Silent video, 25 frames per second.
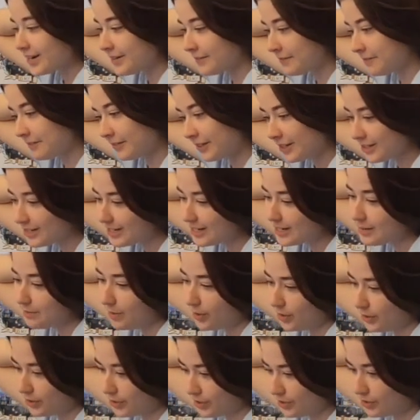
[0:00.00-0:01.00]
conflicting
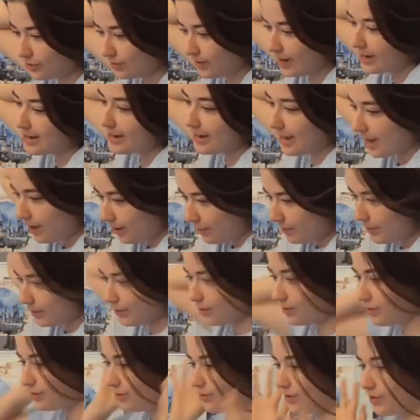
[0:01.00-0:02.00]
emotions right now
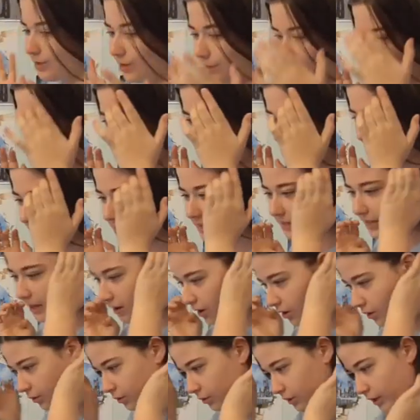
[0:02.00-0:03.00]
because on one hand,
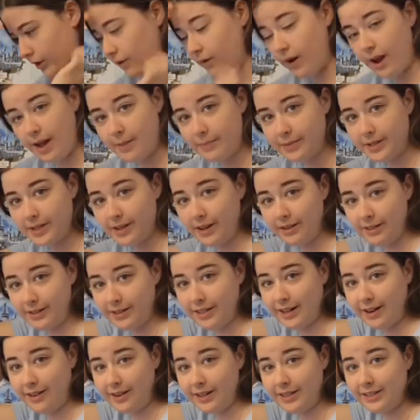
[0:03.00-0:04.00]
like, holy crap,
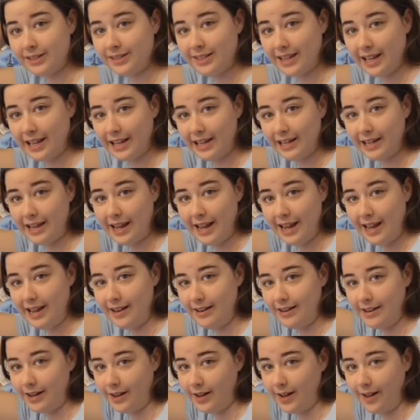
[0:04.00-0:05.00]
Derek's dead,
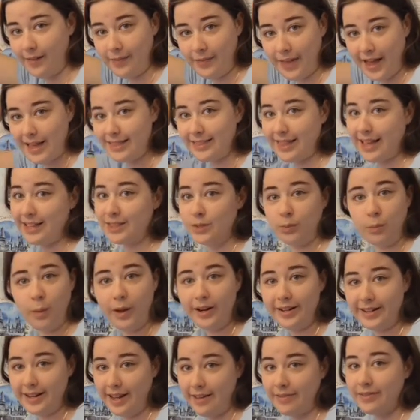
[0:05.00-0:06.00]
and that's
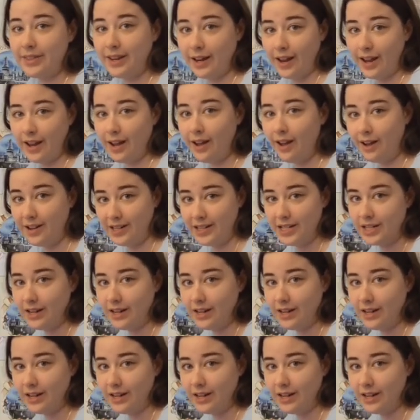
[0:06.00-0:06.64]
one death that I can't